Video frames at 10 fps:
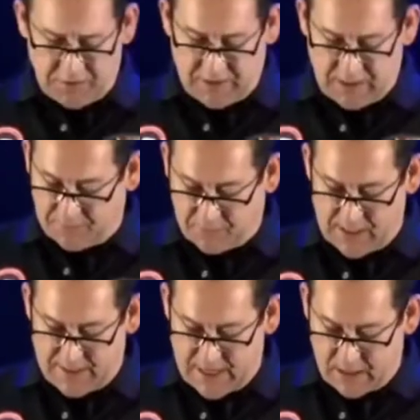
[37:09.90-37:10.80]
yourselves
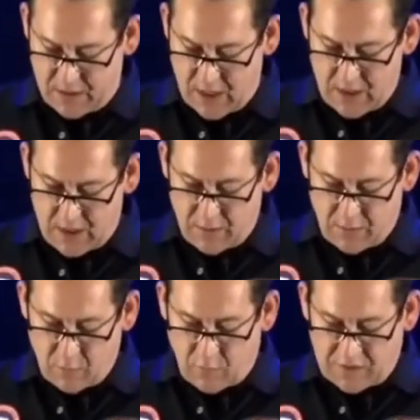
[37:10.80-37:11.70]
right now,
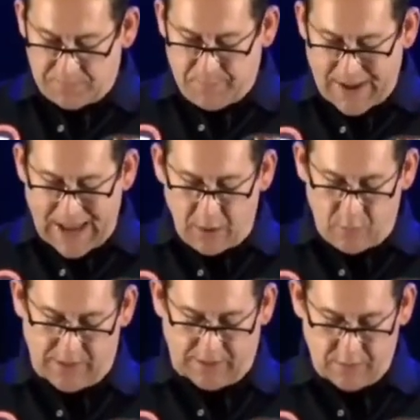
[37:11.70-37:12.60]
what is
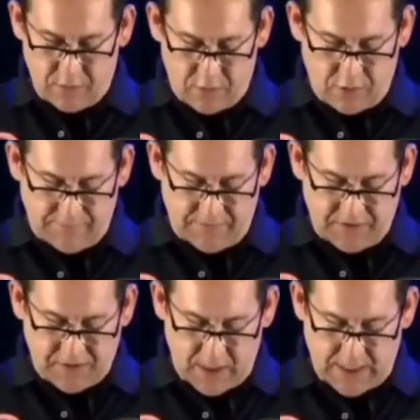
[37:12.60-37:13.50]
powering all of
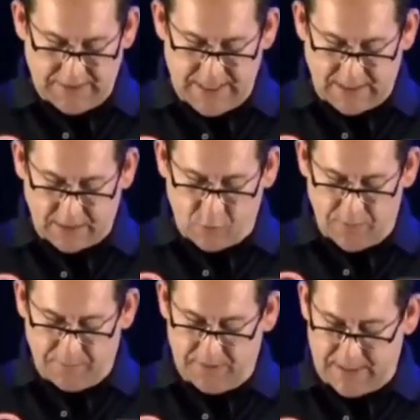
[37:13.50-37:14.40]
this high-tech
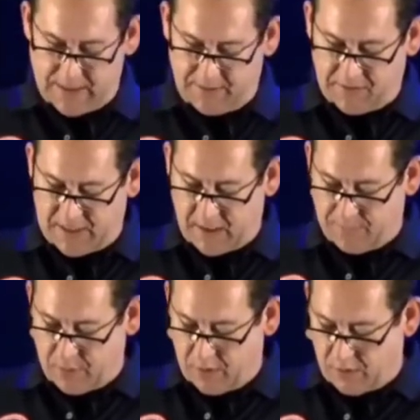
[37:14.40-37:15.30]
equipment down at the
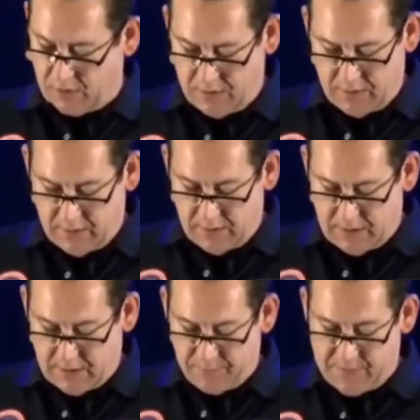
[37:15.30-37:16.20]
South Pole?
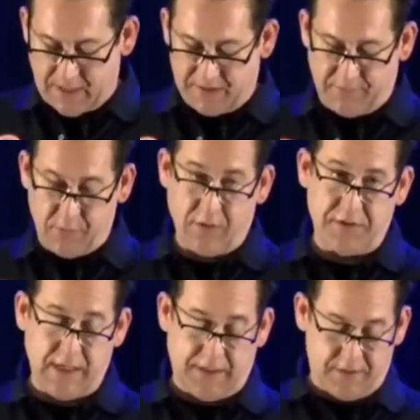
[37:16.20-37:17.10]
That is, of
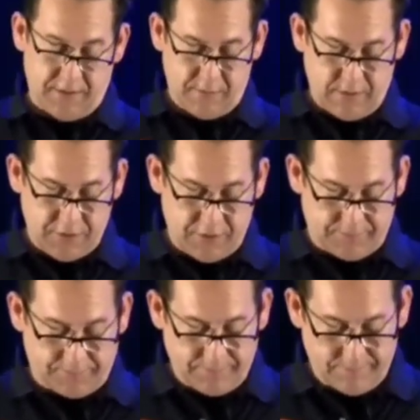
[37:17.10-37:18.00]
course, an excellent question.